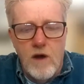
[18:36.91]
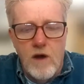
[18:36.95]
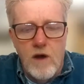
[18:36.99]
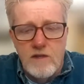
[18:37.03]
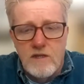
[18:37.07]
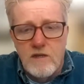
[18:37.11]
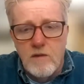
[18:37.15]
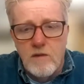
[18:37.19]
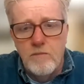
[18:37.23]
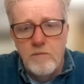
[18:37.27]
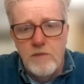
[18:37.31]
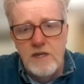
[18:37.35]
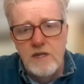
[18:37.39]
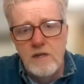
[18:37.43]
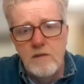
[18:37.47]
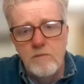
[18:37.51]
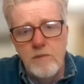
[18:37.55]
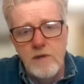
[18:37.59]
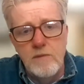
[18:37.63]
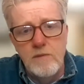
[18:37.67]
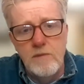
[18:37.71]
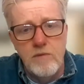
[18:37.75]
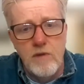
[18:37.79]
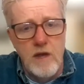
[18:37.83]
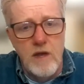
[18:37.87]
it's a
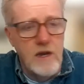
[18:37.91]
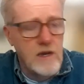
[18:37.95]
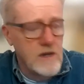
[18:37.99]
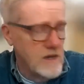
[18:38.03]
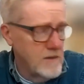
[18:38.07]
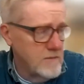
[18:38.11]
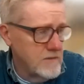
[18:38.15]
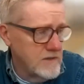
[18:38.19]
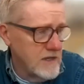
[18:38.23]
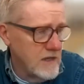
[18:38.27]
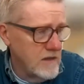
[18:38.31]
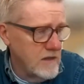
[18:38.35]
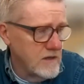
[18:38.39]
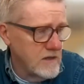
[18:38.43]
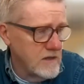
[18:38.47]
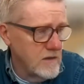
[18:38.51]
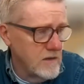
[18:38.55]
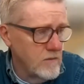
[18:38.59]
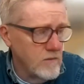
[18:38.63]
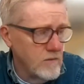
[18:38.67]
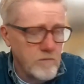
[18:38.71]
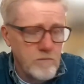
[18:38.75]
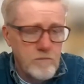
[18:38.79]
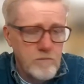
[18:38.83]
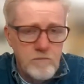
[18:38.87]
B2B play and I'm selling
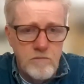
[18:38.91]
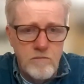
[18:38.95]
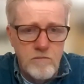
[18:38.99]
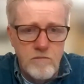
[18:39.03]
to